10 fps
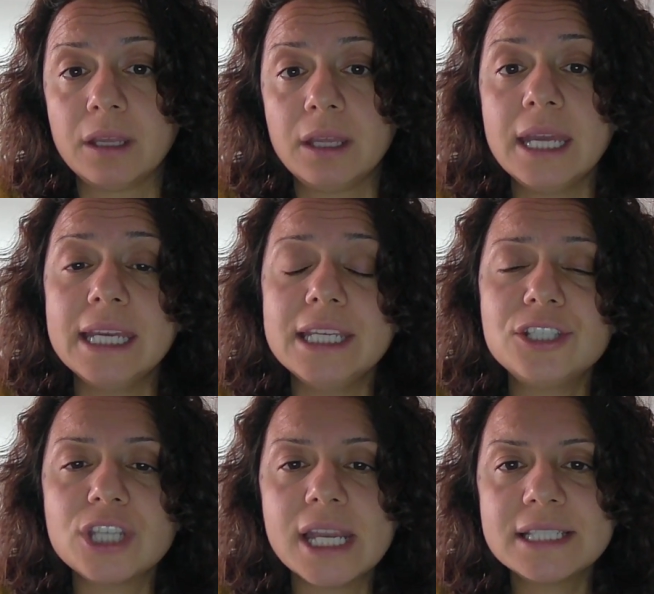It
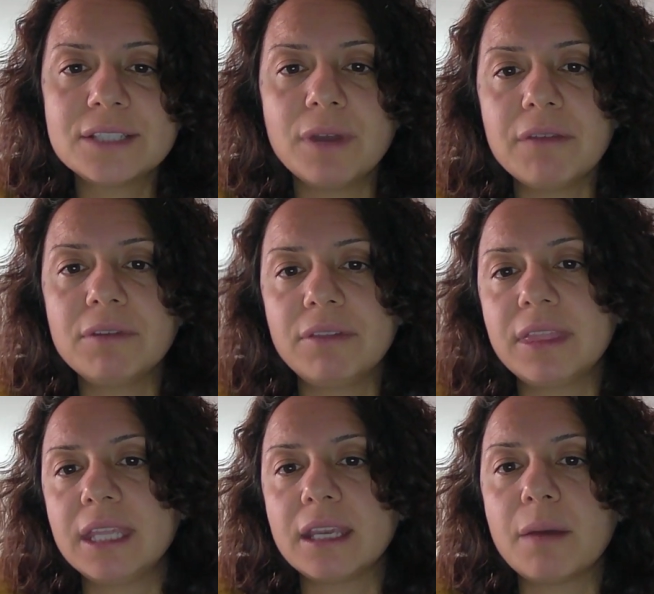changed the way we
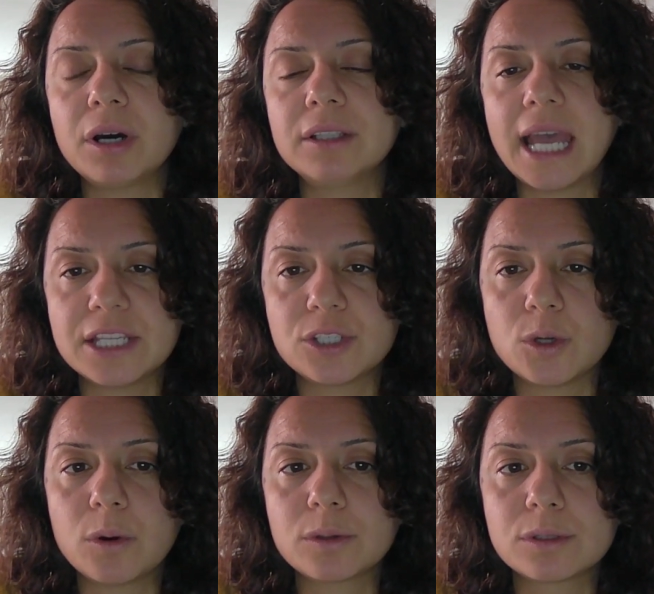think about
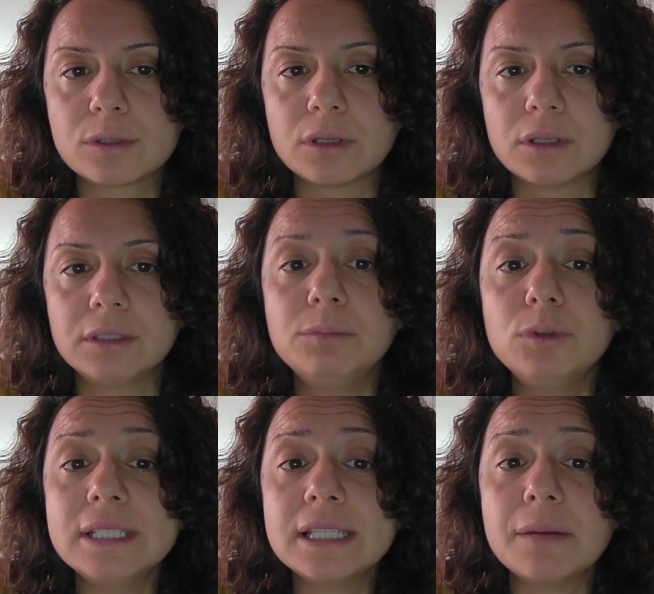hedgehogs. The book
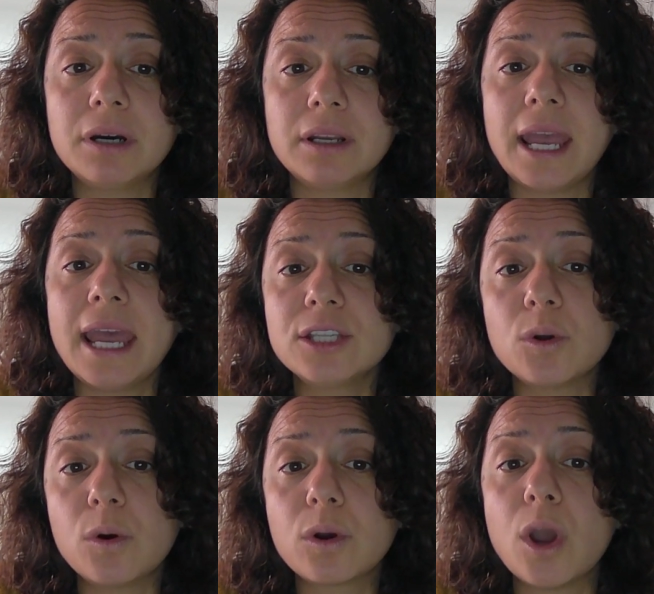is about a
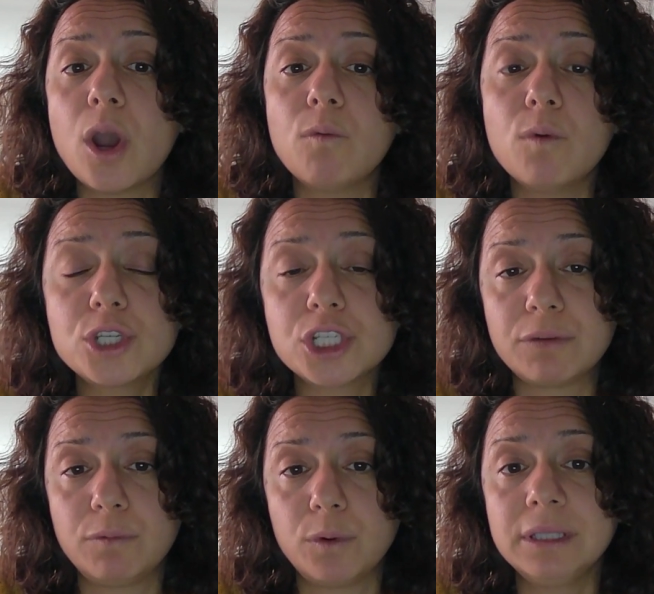hedgehog
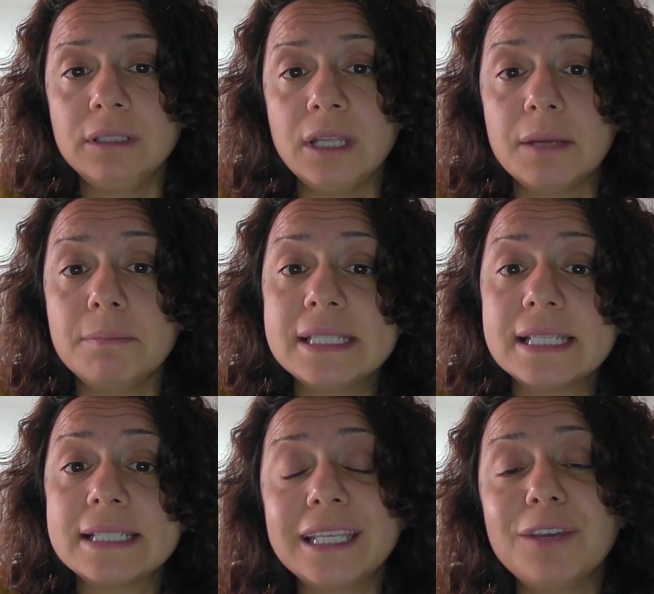washerwoman, Mrs.
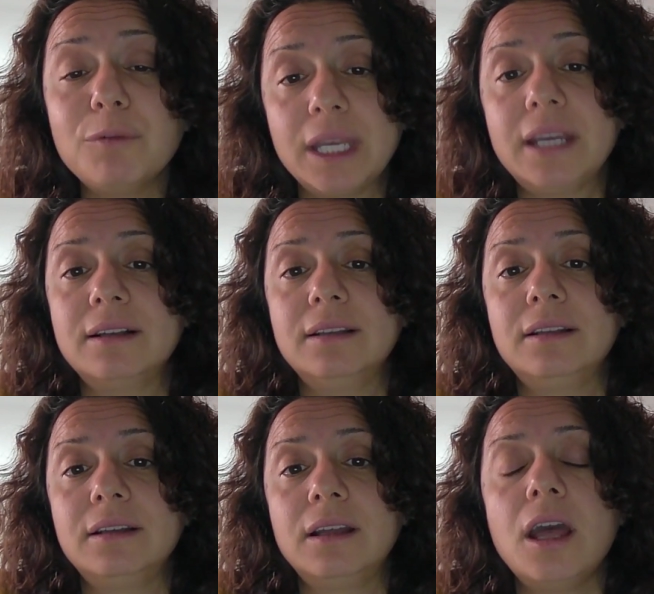Tiggywinkle.
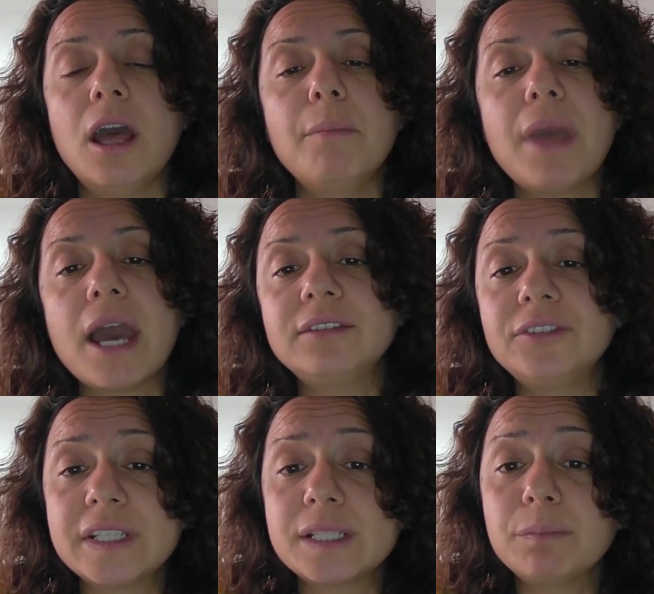
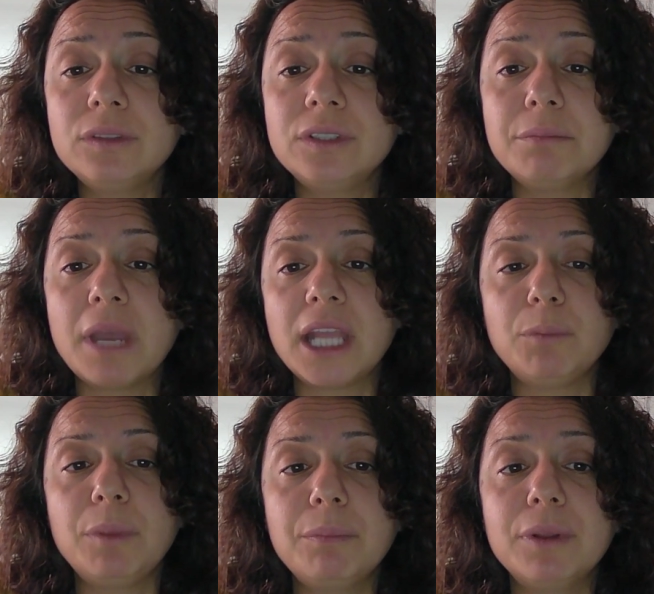Beatrix Potter made
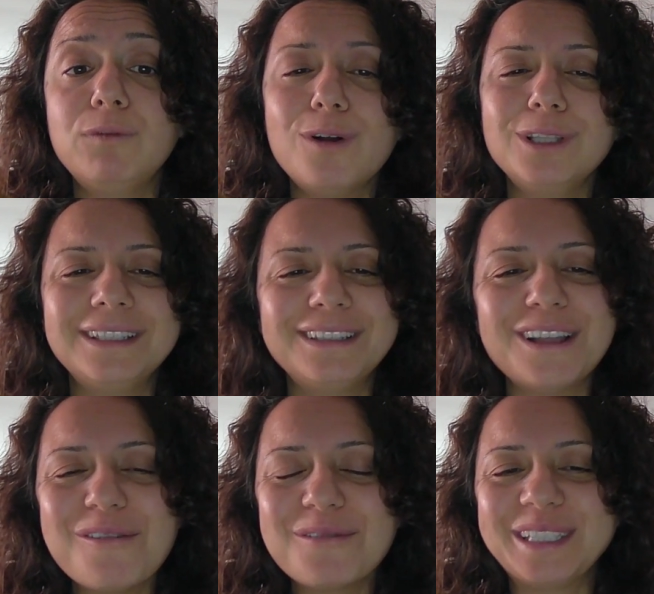people fall in
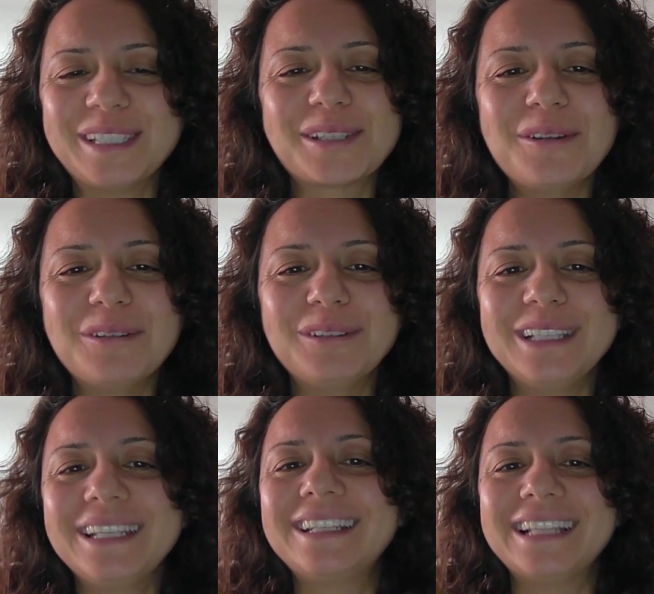love with this cute
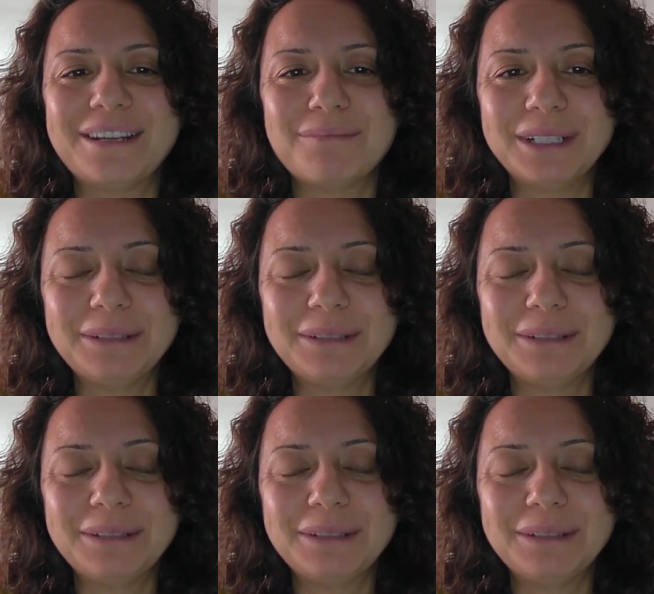little animal.